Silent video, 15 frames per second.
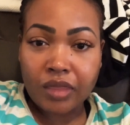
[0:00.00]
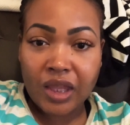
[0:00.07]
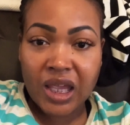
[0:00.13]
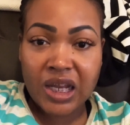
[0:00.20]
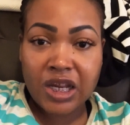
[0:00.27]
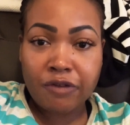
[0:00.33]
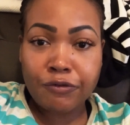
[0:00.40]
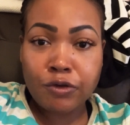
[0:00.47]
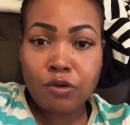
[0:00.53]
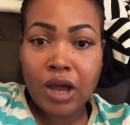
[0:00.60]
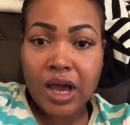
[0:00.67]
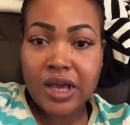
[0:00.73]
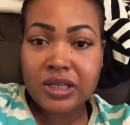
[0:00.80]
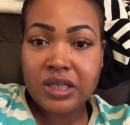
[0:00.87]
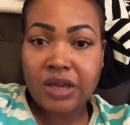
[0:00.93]
And if you
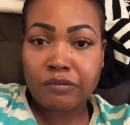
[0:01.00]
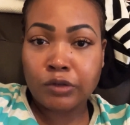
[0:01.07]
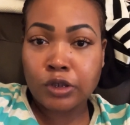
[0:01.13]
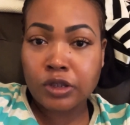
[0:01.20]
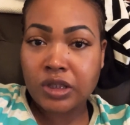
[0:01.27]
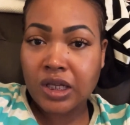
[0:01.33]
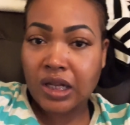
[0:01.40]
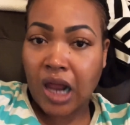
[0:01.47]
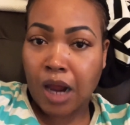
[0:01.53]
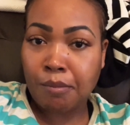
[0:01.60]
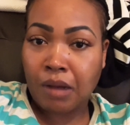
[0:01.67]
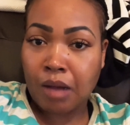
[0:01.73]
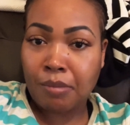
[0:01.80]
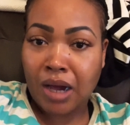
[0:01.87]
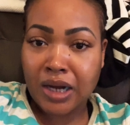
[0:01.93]
guys have looked at like
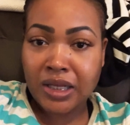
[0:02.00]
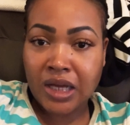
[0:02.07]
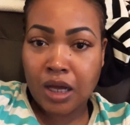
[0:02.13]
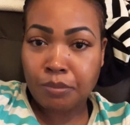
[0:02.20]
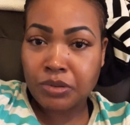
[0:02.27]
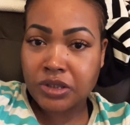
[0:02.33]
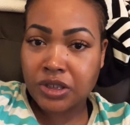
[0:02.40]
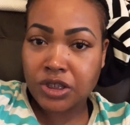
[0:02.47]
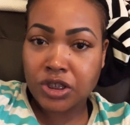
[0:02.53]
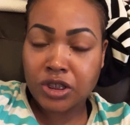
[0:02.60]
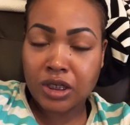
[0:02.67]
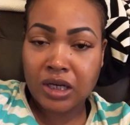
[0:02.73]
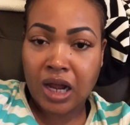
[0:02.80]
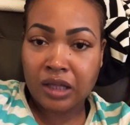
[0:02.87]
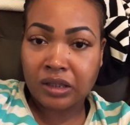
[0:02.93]
my body
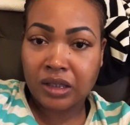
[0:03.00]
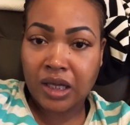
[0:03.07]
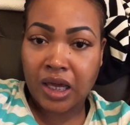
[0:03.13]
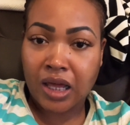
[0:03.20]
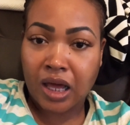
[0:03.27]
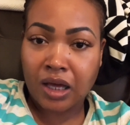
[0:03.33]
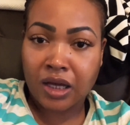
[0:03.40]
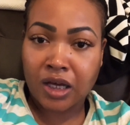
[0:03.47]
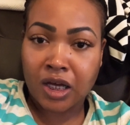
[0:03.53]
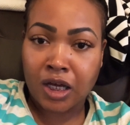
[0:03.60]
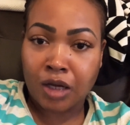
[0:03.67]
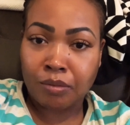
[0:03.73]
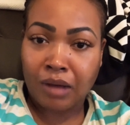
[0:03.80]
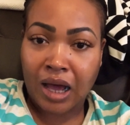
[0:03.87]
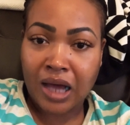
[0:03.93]
composition and all of that,
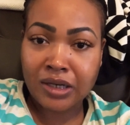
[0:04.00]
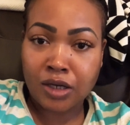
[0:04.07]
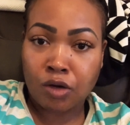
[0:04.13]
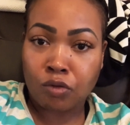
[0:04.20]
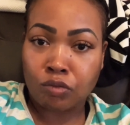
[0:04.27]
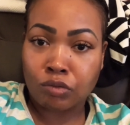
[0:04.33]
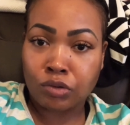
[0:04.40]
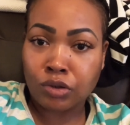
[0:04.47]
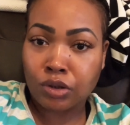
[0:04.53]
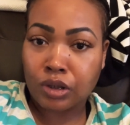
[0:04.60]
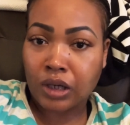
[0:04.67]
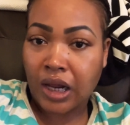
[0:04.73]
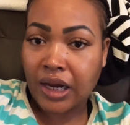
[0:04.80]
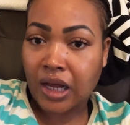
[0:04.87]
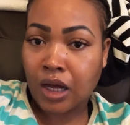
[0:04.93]
I don't look
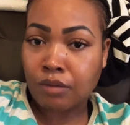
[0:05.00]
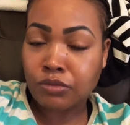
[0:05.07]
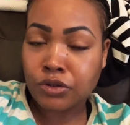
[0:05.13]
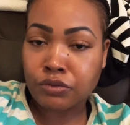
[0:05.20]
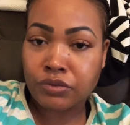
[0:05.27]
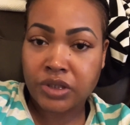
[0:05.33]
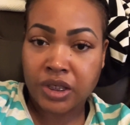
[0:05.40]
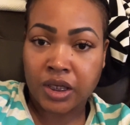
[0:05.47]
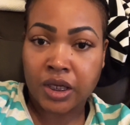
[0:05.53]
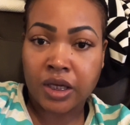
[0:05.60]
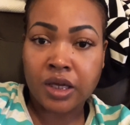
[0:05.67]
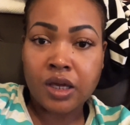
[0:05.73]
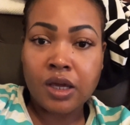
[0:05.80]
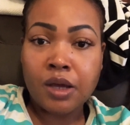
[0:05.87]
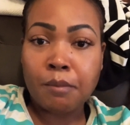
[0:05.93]
like I'm 210,
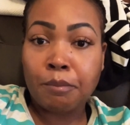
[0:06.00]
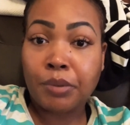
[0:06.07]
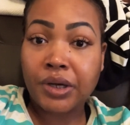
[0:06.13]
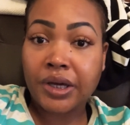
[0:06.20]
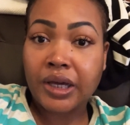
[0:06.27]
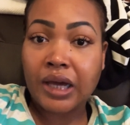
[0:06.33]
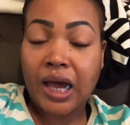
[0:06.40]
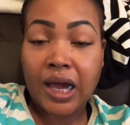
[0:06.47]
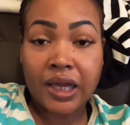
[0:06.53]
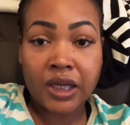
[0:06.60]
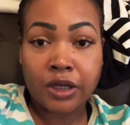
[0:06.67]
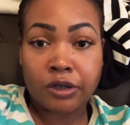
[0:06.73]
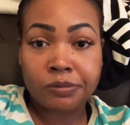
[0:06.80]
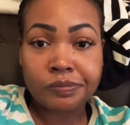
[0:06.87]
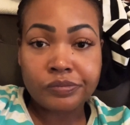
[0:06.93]
but I
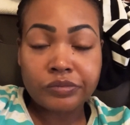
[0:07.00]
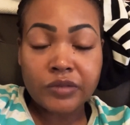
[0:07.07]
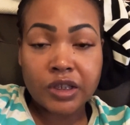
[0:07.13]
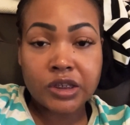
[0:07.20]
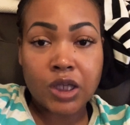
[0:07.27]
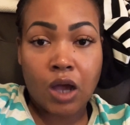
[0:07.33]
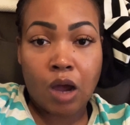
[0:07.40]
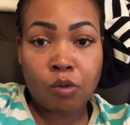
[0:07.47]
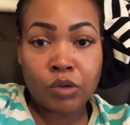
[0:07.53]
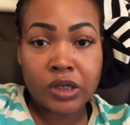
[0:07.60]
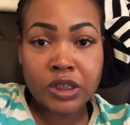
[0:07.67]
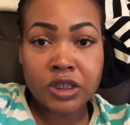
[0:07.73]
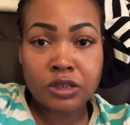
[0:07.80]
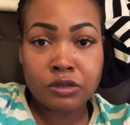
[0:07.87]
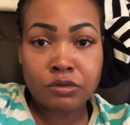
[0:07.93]
am. So I
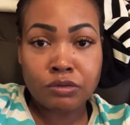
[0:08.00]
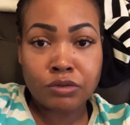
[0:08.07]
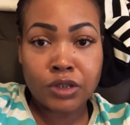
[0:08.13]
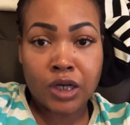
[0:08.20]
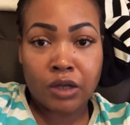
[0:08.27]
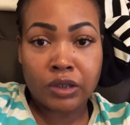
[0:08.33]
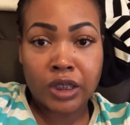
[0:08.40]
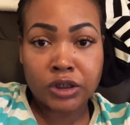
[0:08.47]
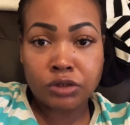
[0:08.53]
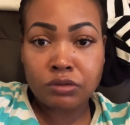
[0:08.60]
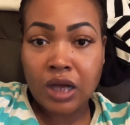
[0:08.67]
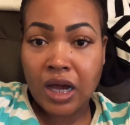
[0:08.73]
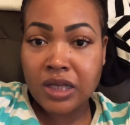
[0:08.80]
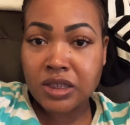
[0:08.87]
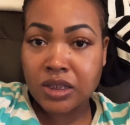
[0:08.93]
wanted to, you know, let you
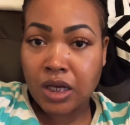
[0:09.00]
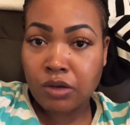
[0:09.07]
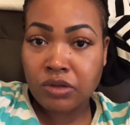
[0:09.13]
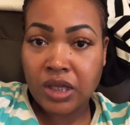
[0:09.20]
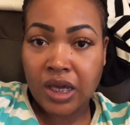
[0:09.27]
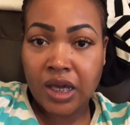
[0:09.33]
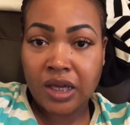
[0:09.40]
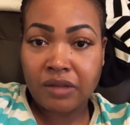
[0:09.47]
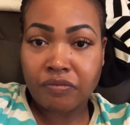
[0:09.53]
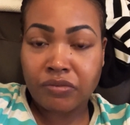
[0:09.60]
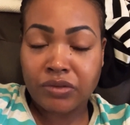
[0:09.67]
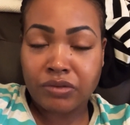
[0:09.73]
guys know that